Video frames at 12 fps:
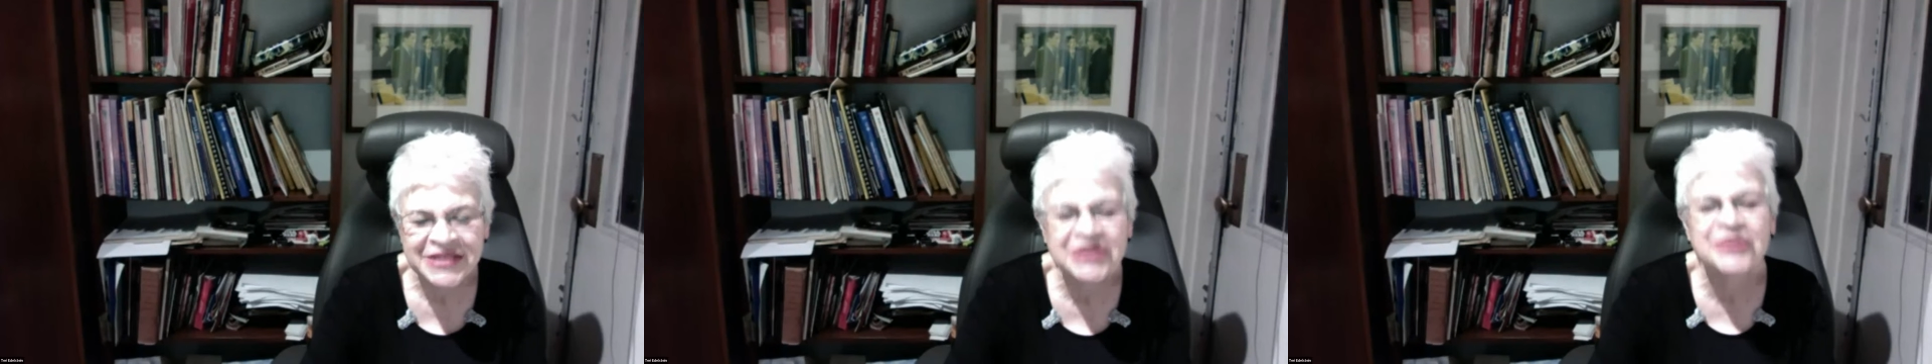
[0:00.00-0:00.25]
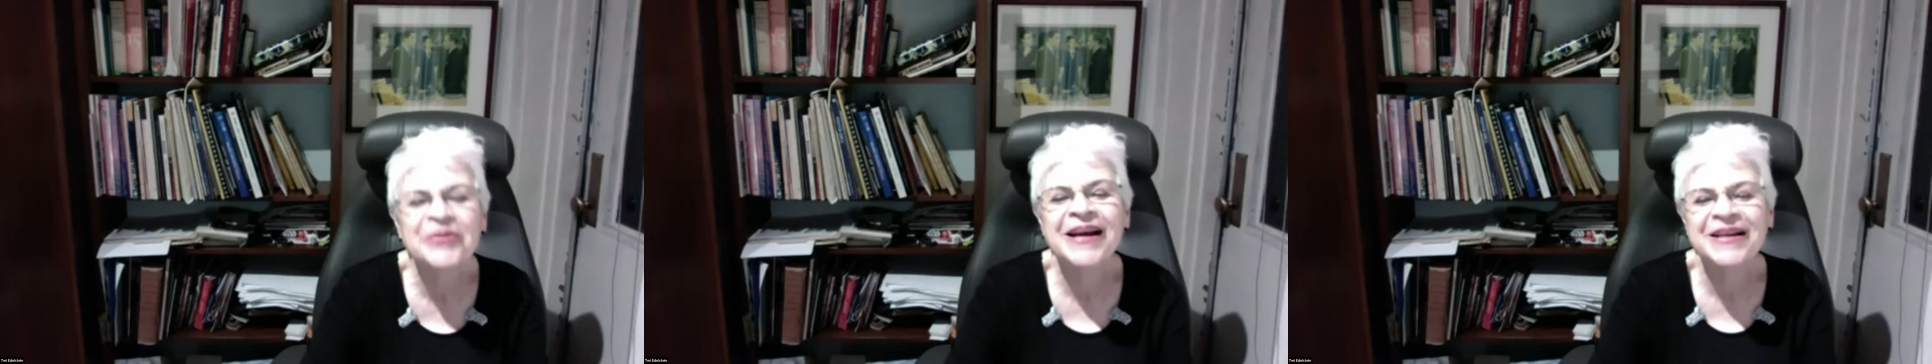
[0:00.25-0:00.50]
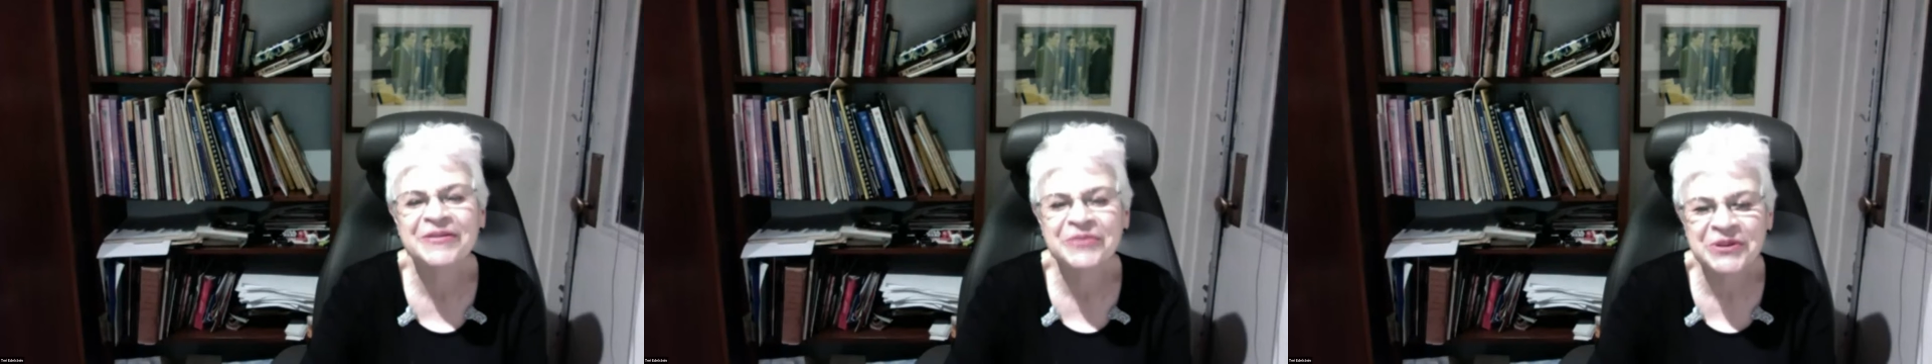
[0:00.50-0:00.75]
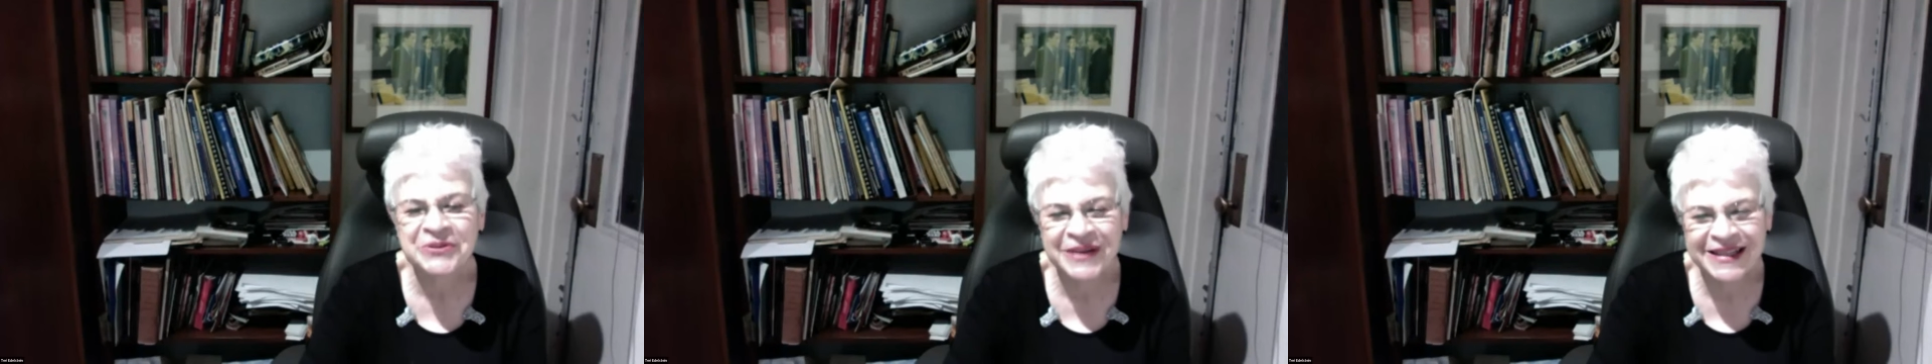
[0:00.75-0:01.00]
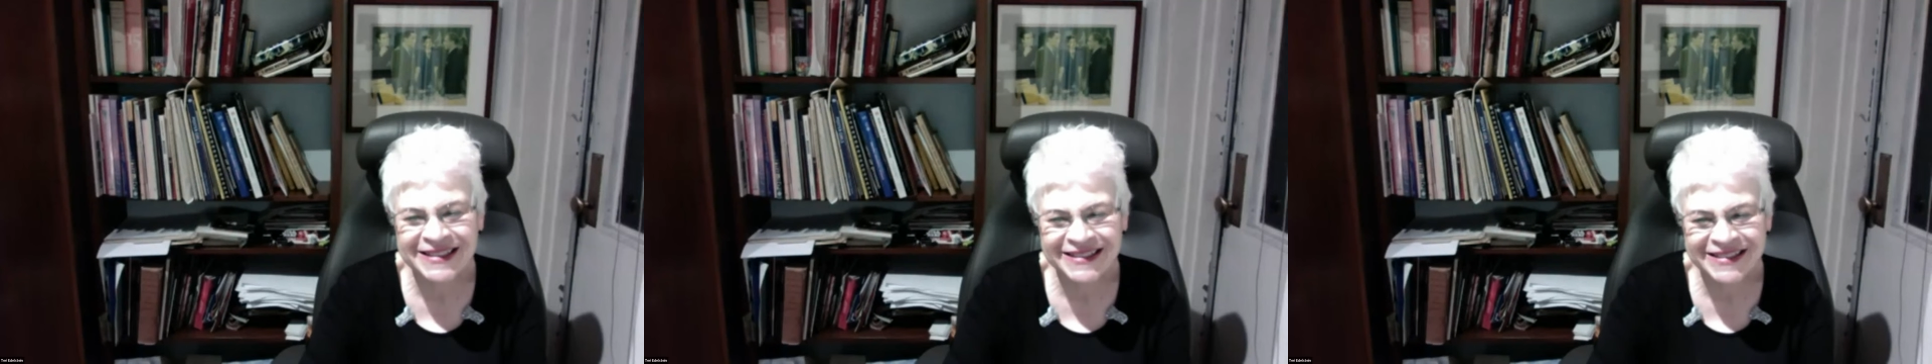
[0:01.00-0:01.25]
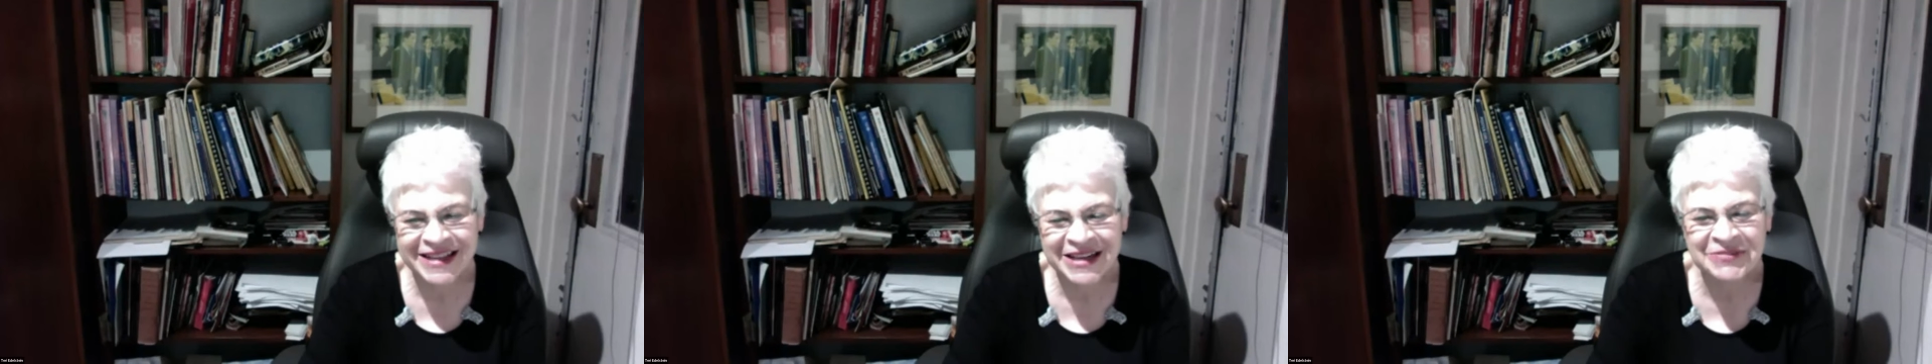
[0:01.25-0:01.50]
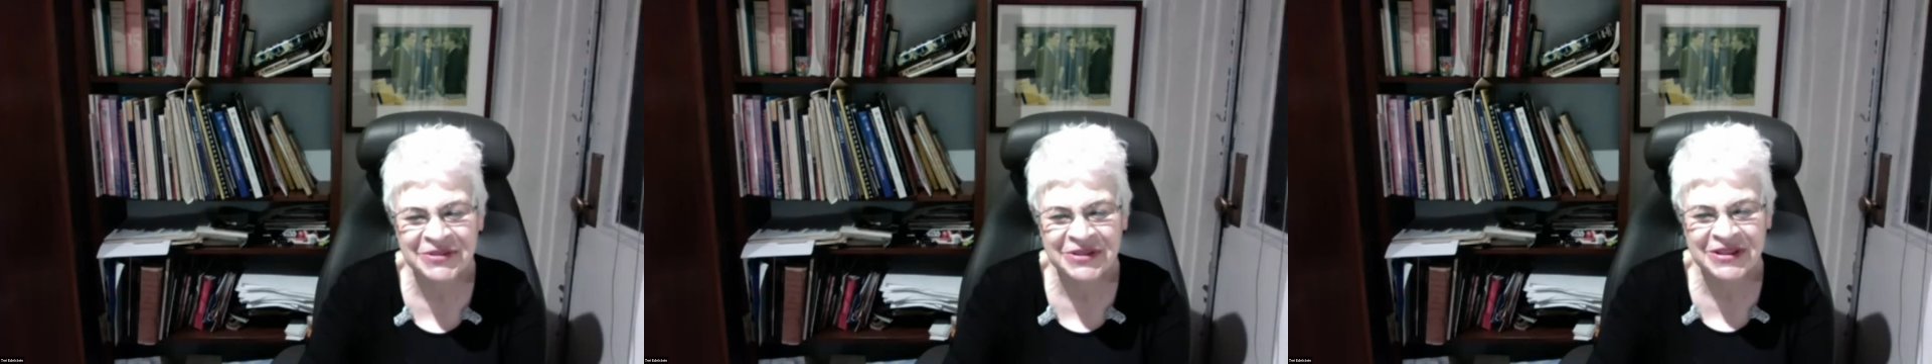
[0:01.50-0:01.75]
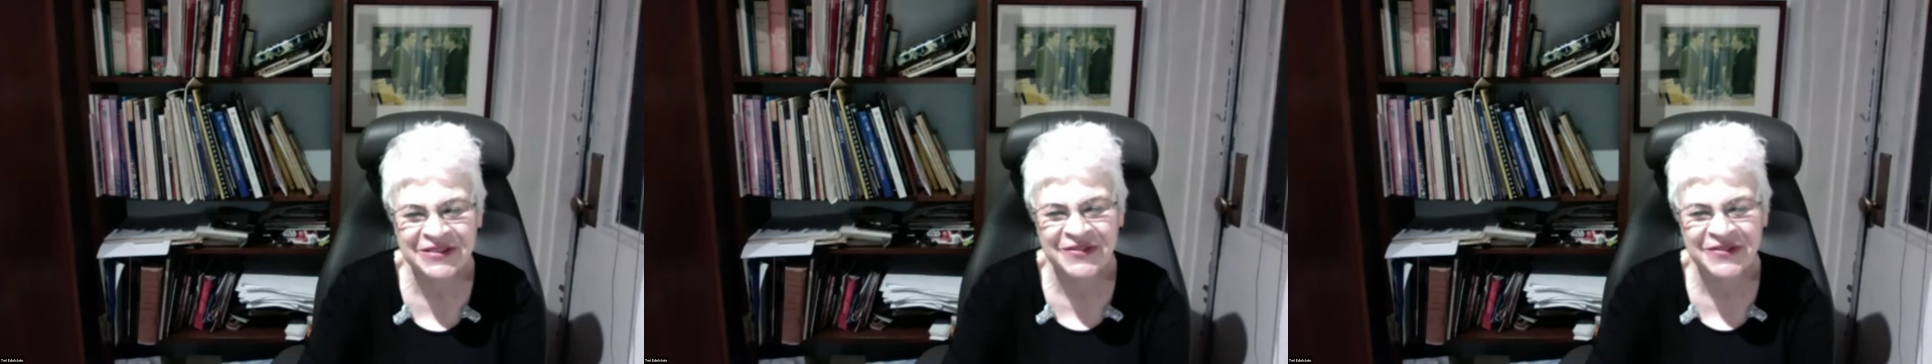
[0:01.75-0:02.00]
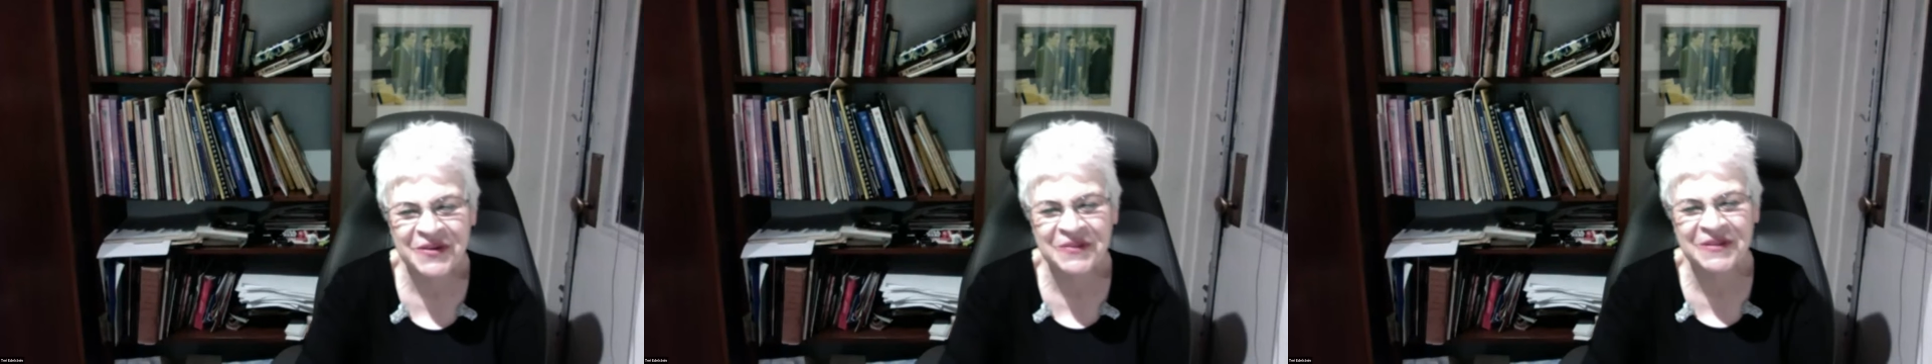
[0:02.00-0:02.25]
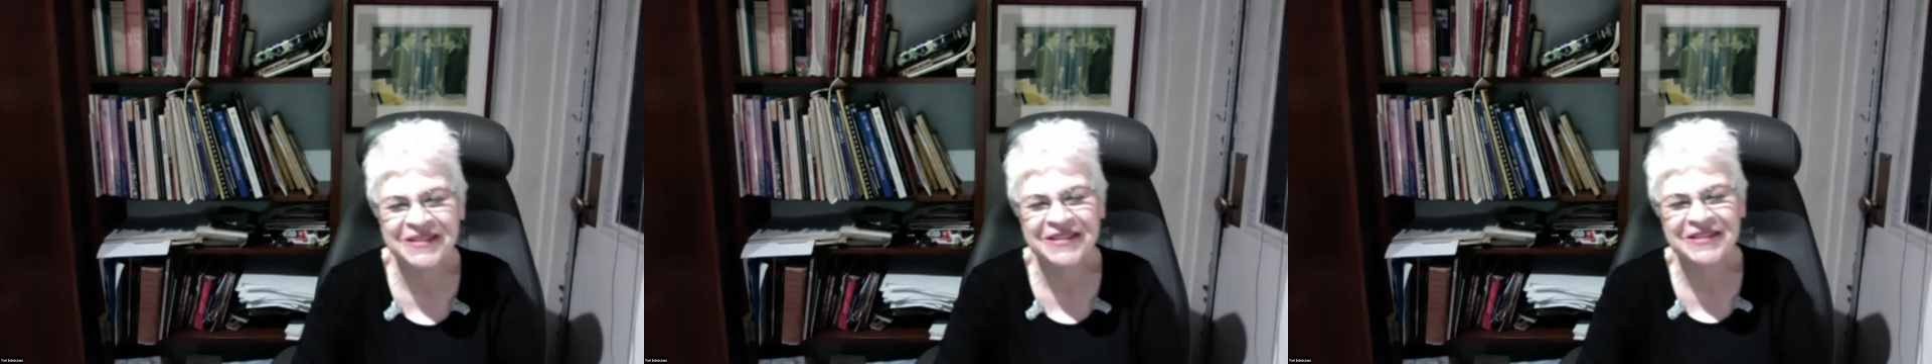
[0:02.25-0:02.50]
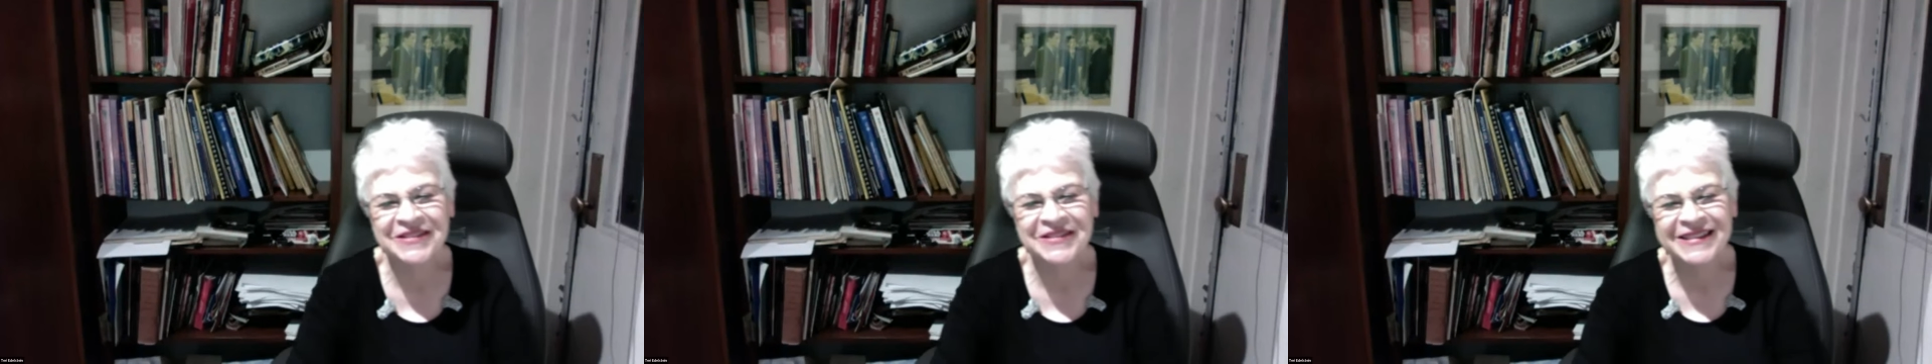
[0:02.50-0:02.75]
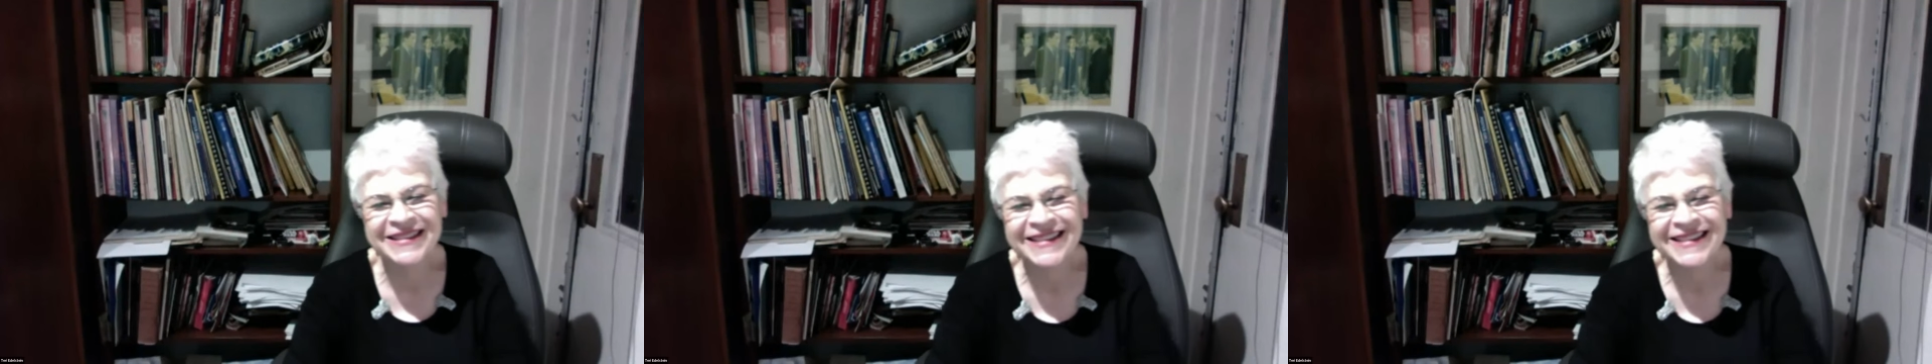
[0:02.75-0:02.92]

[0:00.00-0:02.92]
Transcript: Great. We'll arrange that. I'm looking forward to it.